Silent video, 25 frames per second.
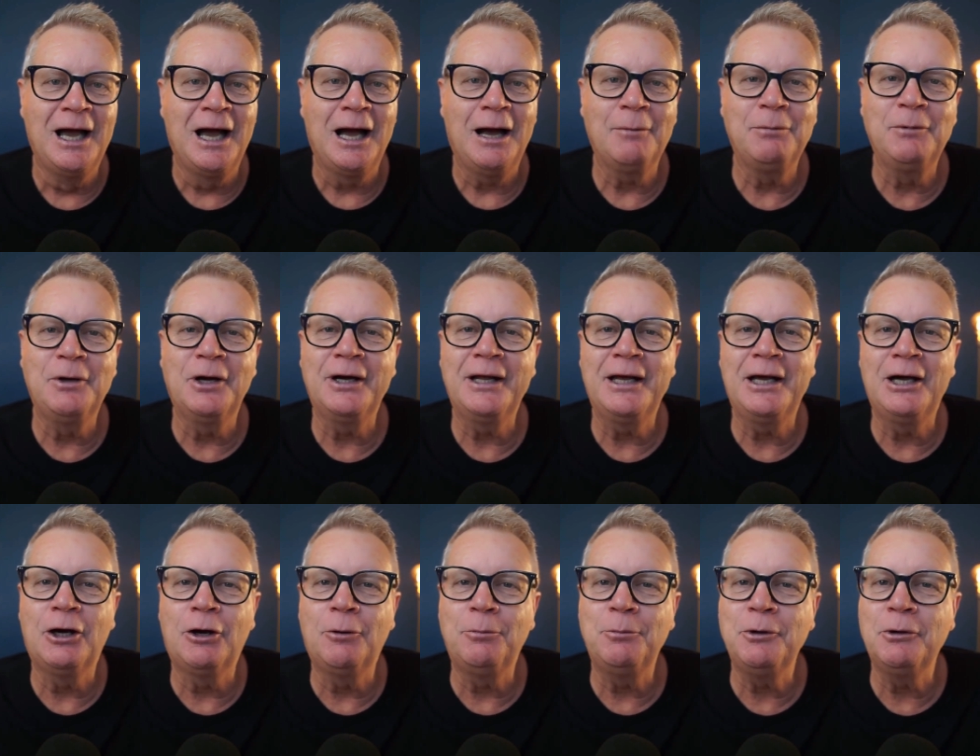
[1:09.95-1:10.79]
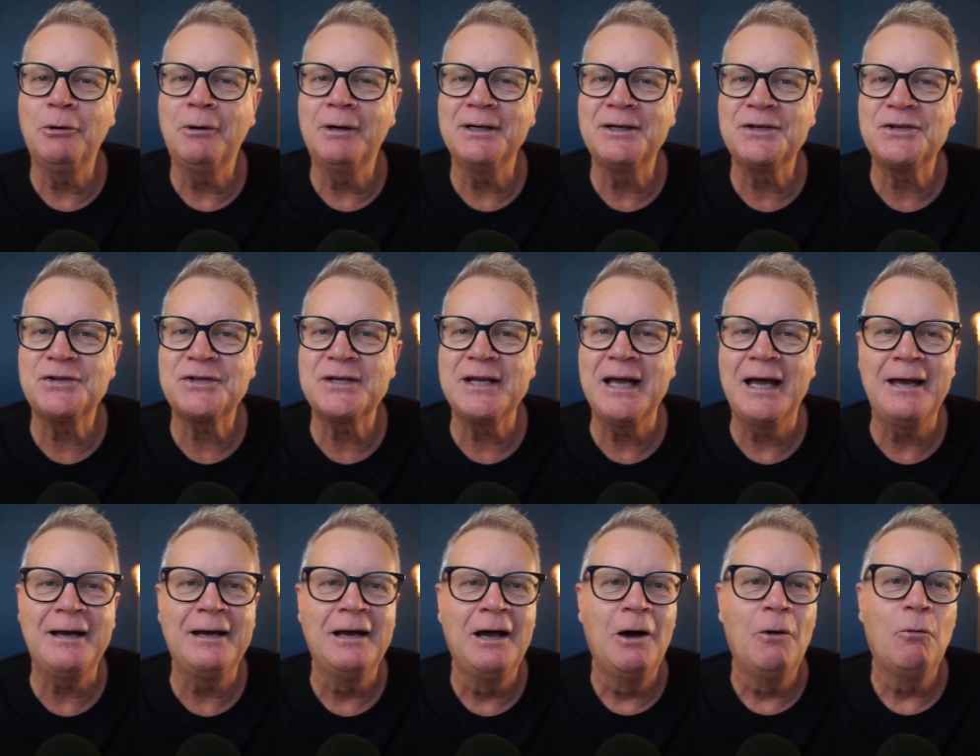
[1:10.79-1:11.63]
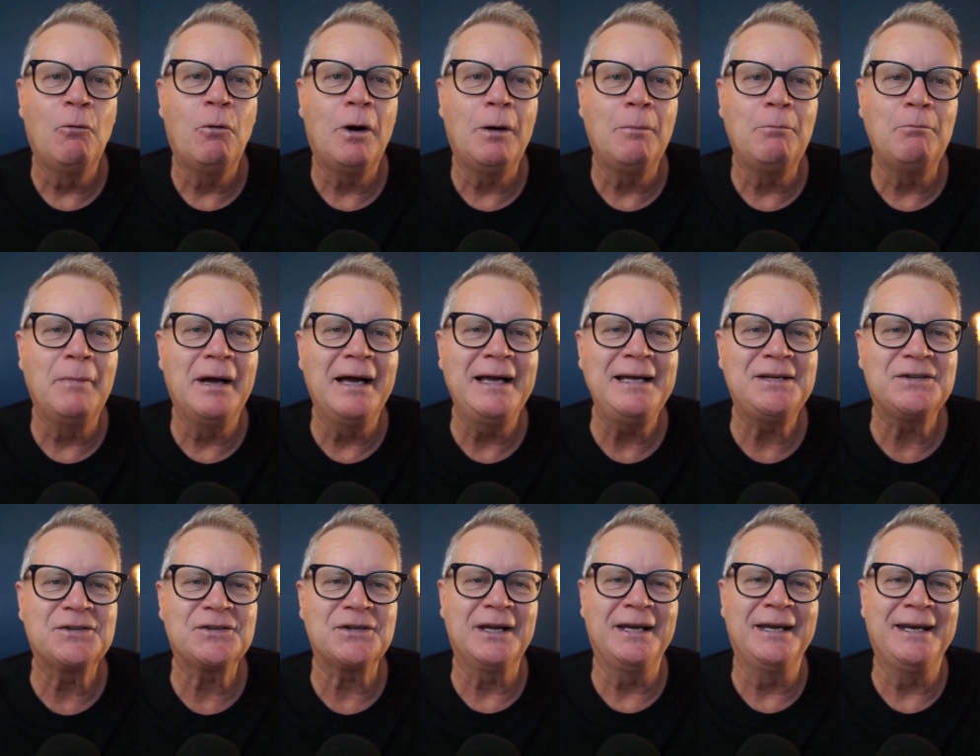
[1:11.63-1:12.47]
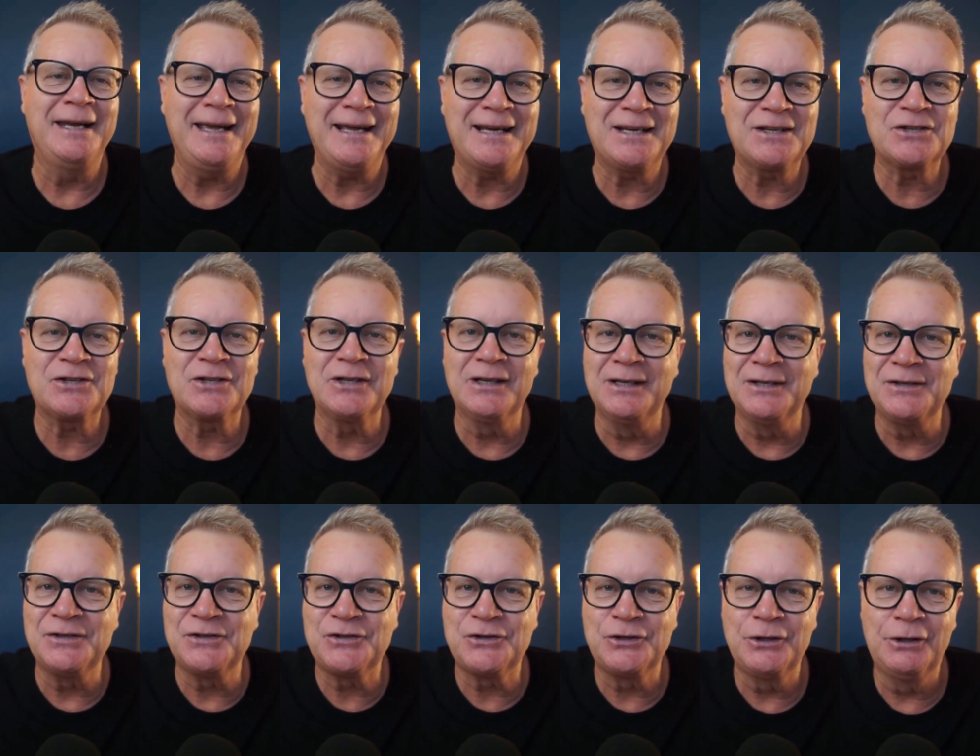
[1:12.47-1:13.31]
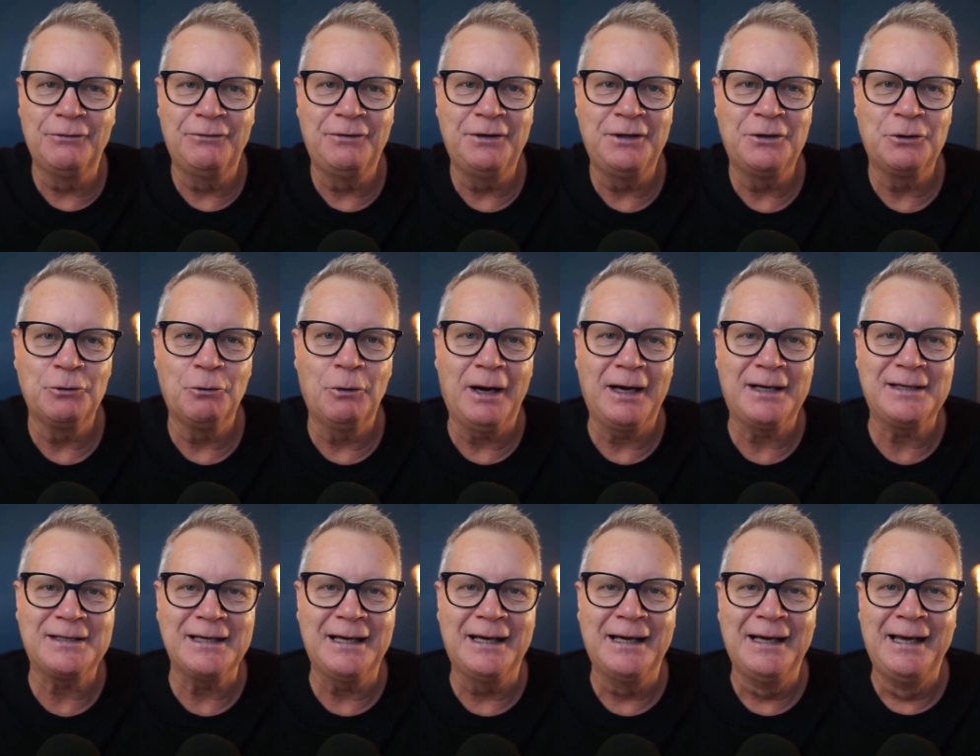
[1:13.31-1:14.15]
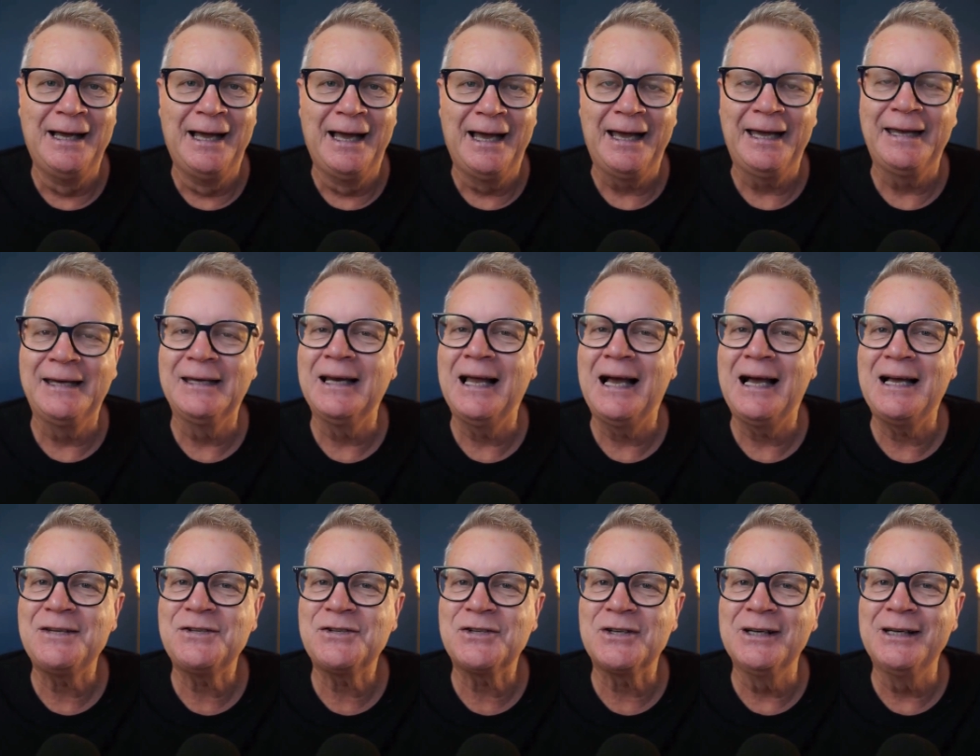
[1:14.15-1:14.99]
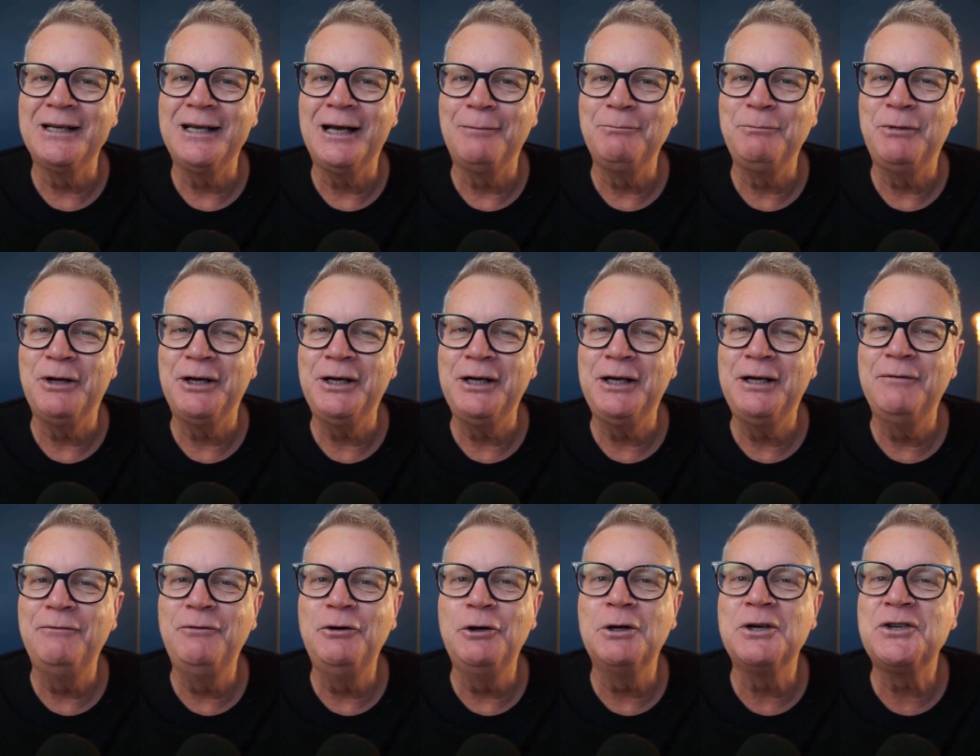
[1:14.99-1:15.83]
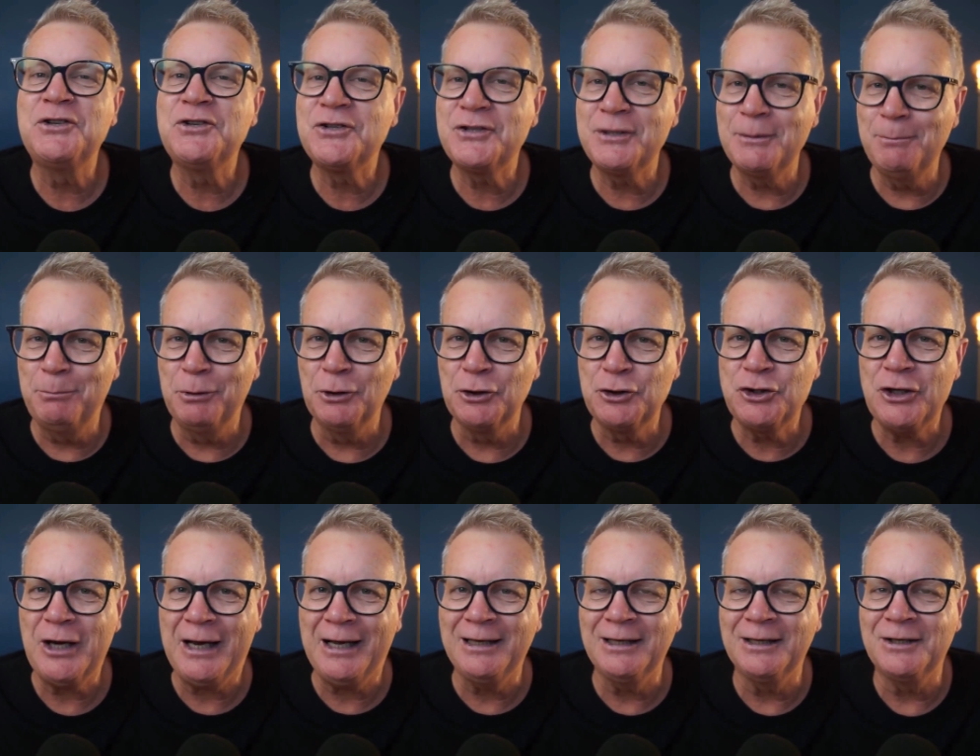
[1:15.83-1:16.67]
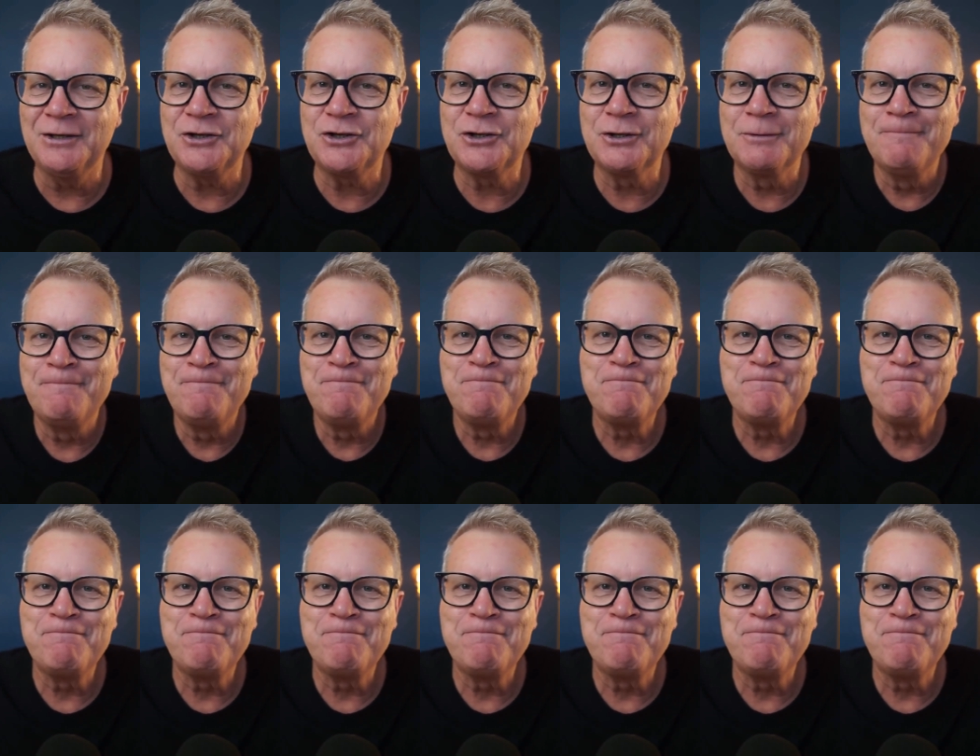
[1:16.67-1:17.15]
I'm going to help you understand what makes an excellent serving director. And lastly, I'm going to give you a simple challenge.